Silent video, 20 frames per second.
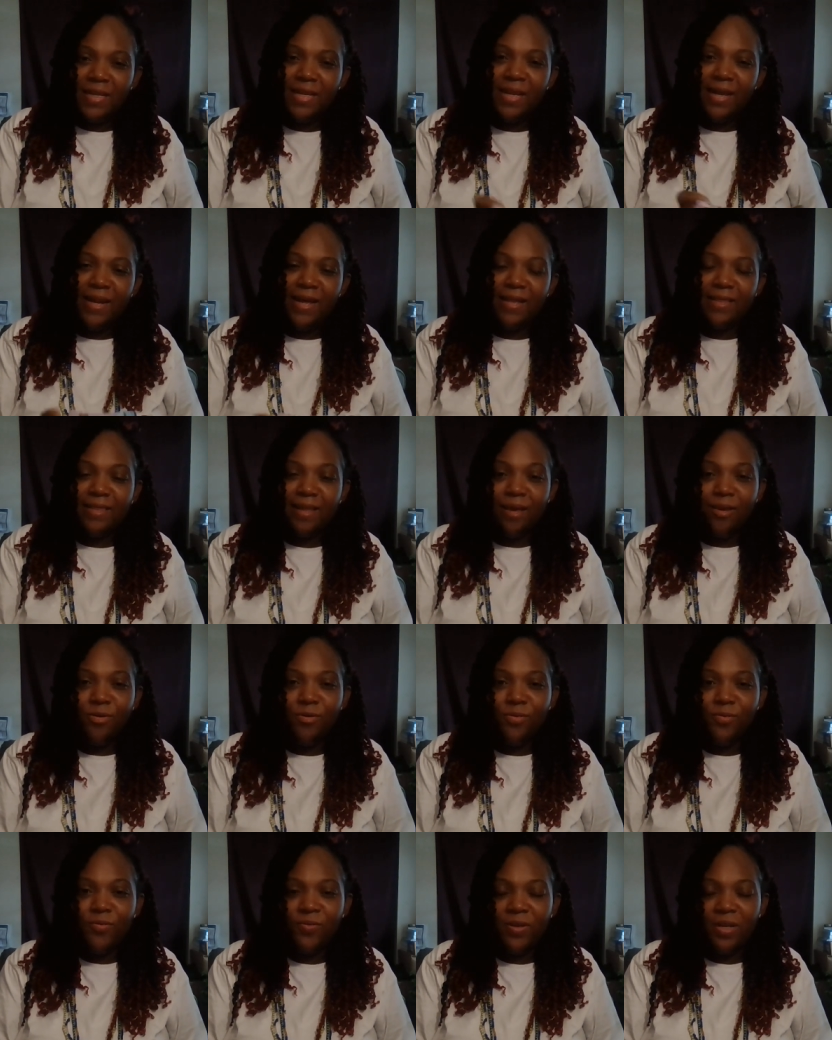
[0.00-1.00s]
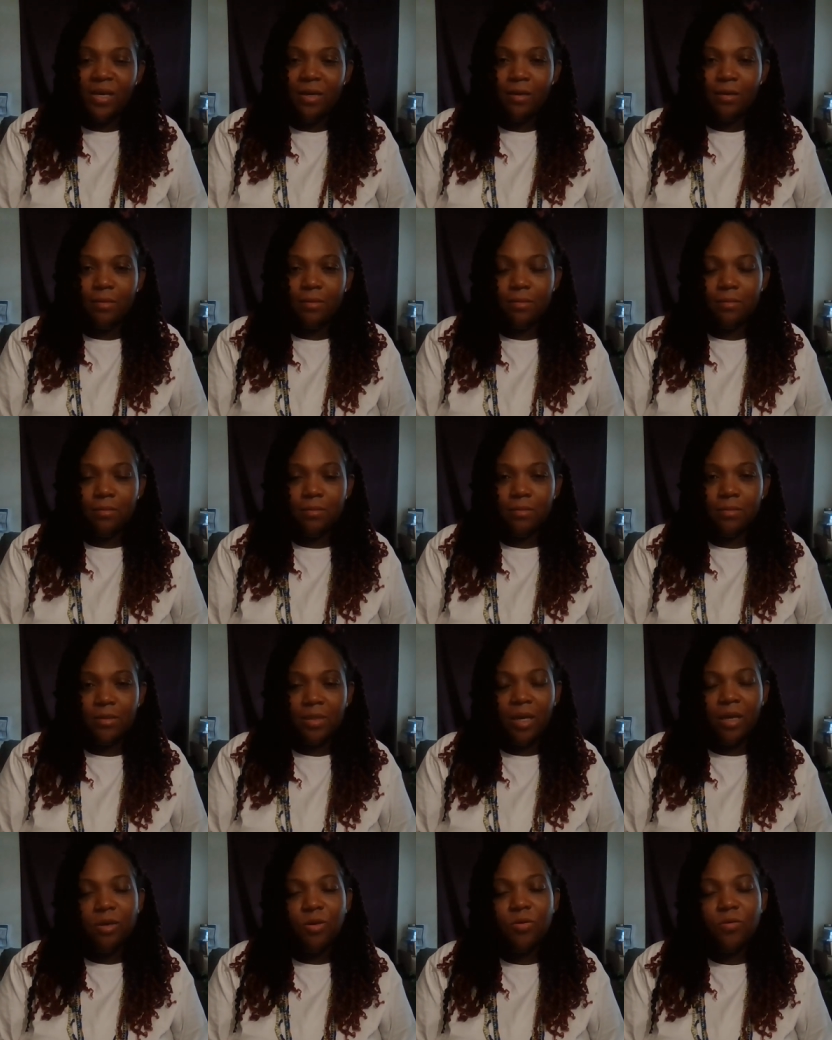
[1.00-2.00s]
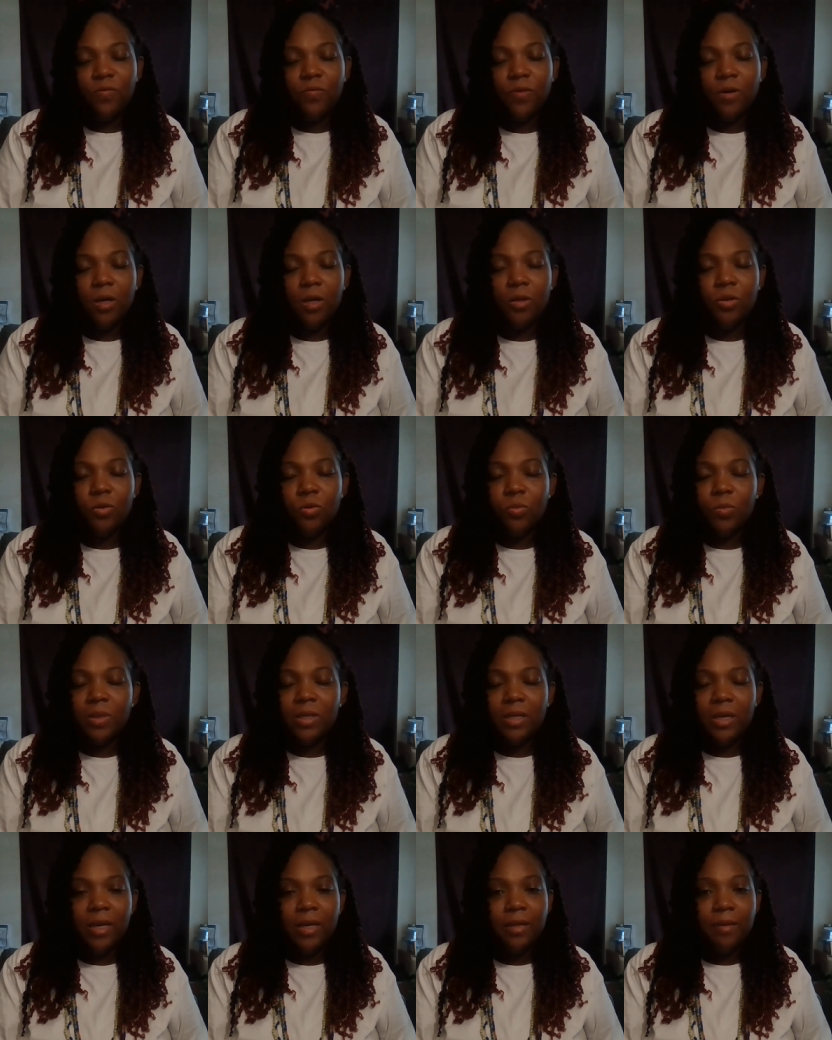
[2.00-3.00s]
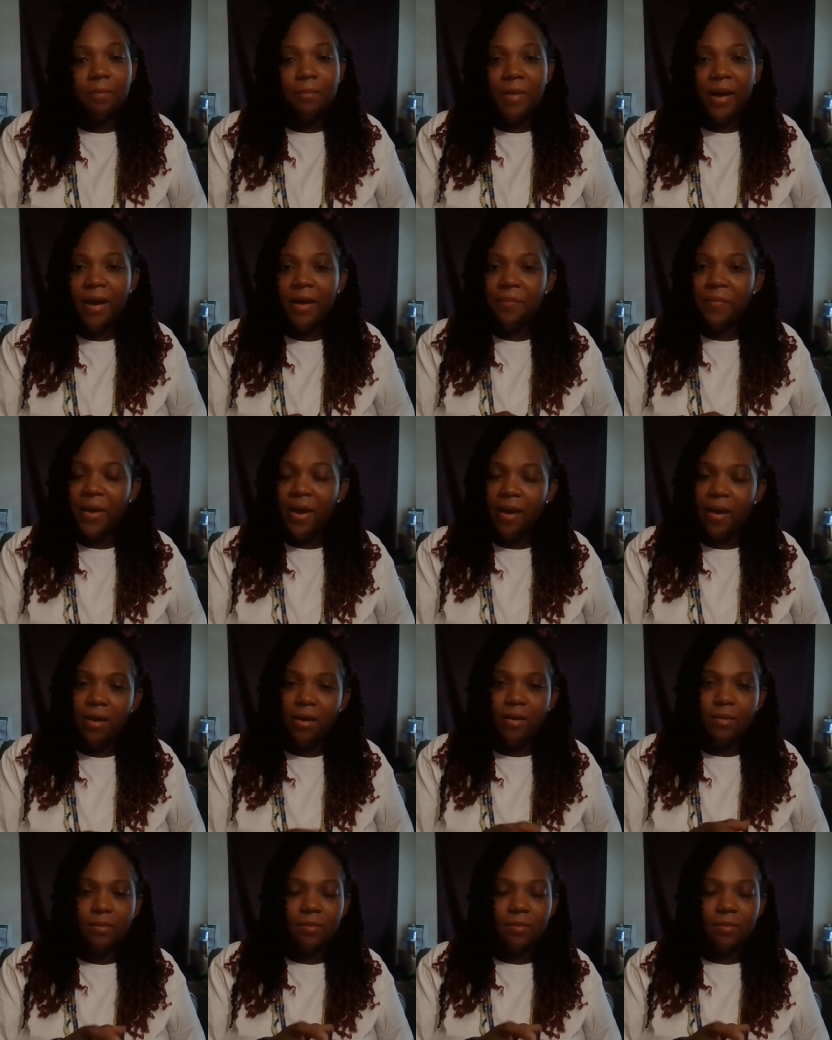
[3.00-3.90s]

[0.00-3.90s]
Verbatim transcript: And I thank you for that. Thank you for illuminating my path.